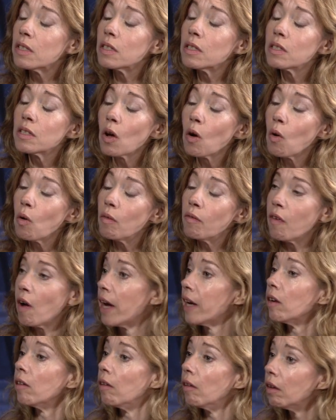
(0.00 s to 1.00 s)
so
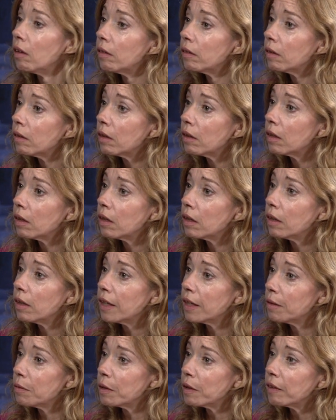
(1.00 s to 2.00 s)
vital.
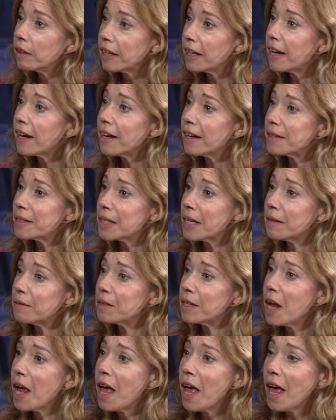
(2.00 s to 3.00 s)
It really is.
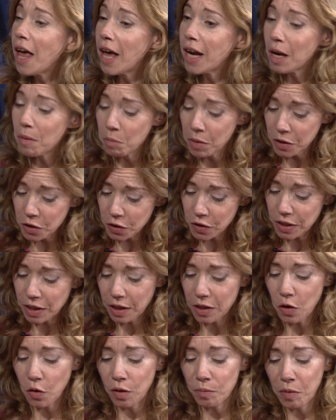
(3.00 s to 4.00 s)
And I'm interested
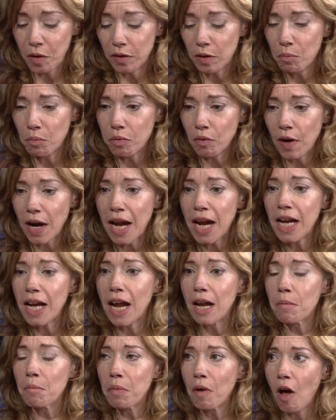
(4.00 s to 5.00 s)
in knowing about the brain
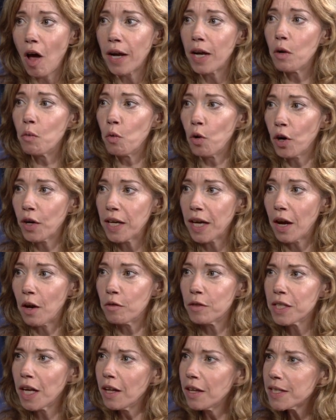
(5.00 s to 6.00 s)
and body
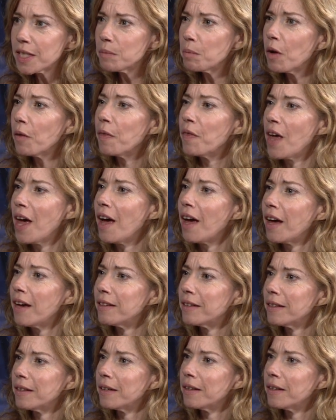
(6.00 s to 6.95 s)
workout. Tell us about that.